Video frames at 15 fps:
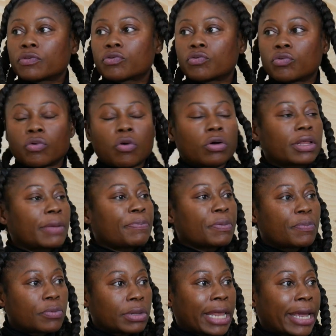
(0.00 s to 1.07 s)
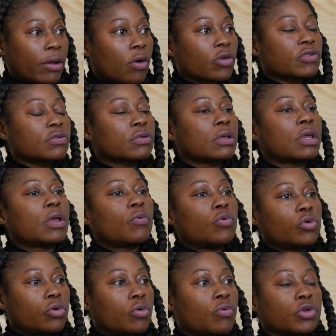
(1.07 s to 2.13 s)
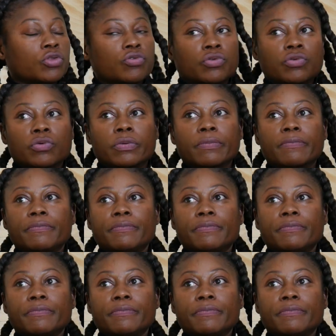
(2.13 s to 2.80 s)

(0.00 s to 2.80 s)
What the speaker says: So other people like us will know what to do.